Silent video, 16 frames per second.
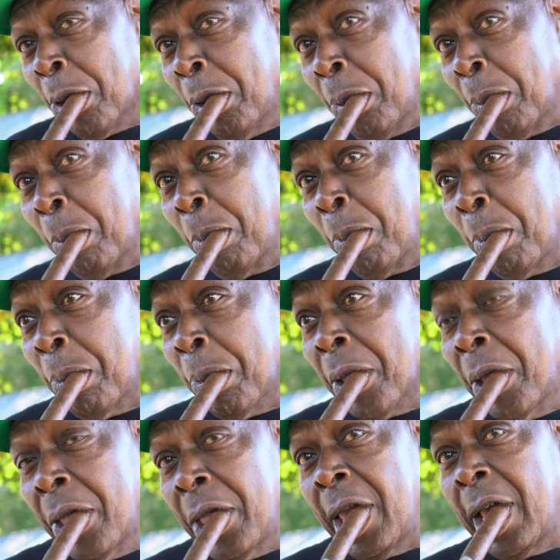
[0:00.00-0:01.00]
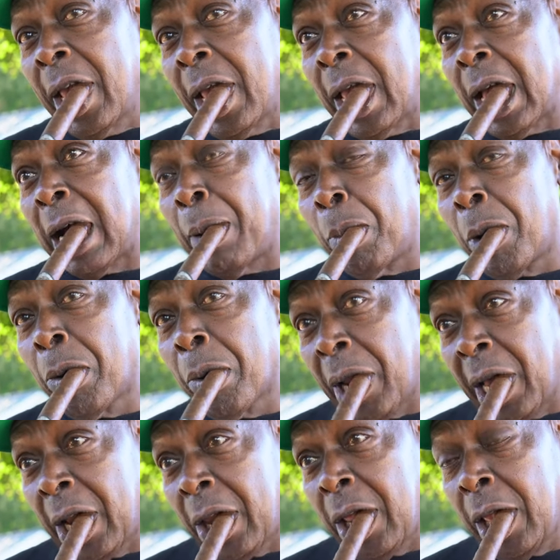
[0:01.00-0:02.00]
Mm -hmm. Yeah, I born
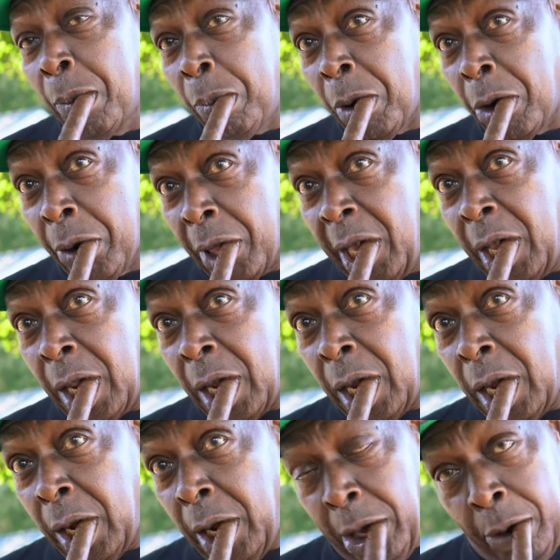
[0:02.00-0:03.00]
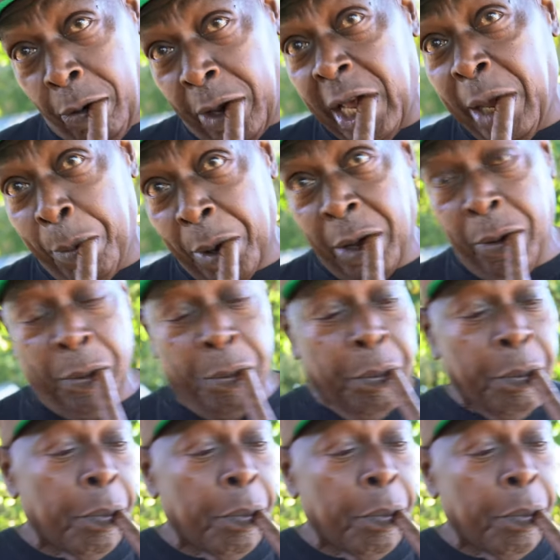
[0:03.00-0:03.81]
1948, a long time ago.